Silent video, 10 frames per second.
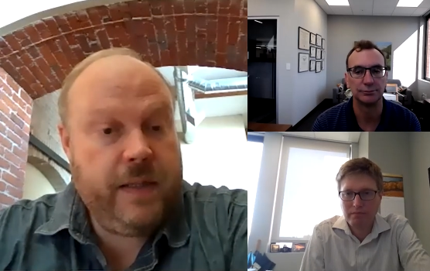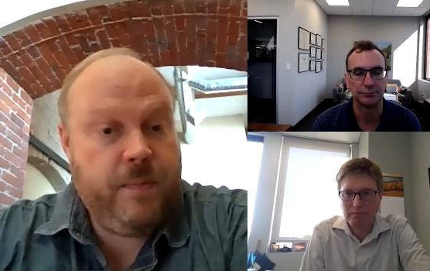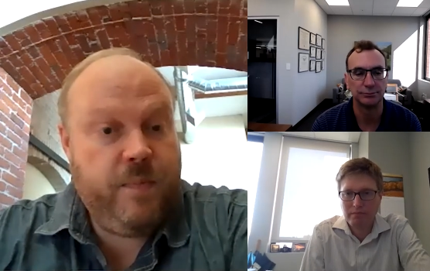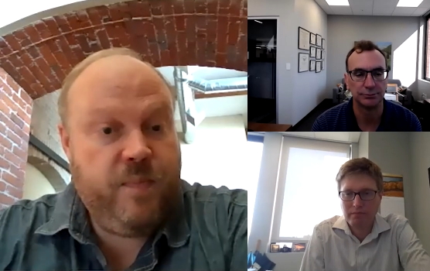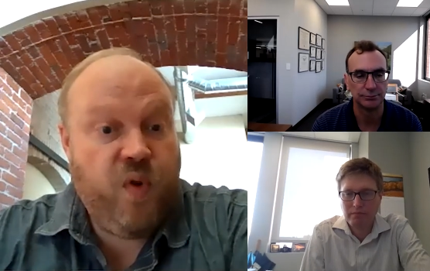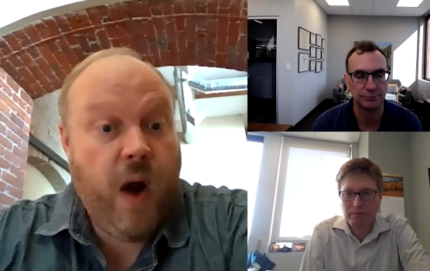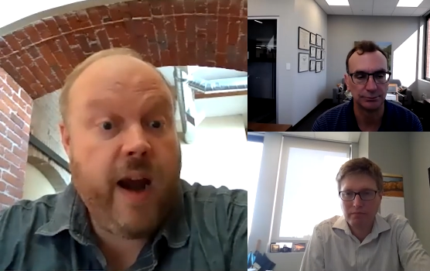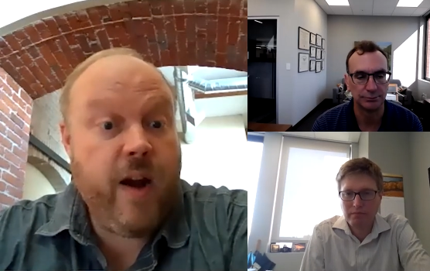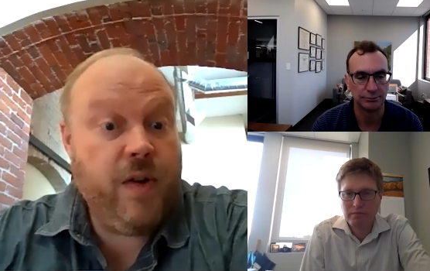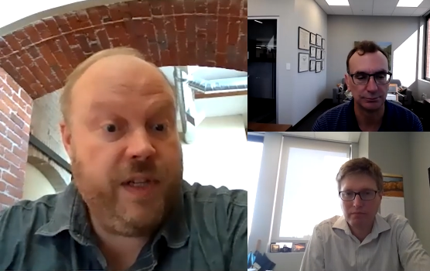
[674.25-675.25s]
Speaker 1: It's
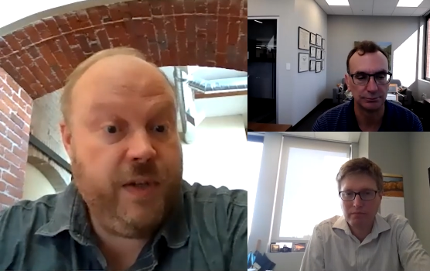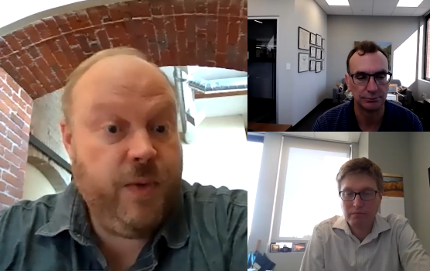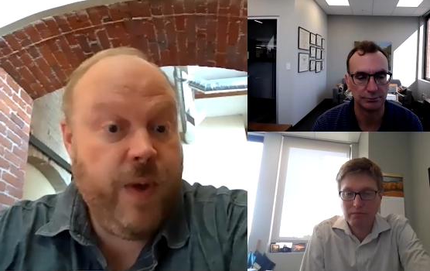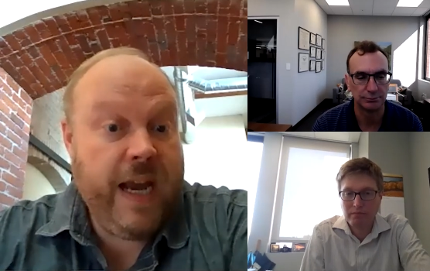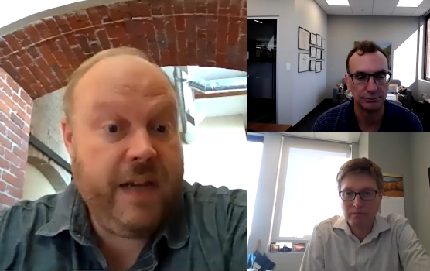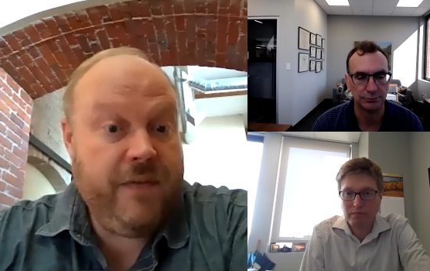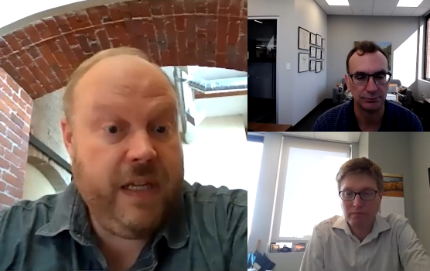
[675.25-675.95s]
prior to any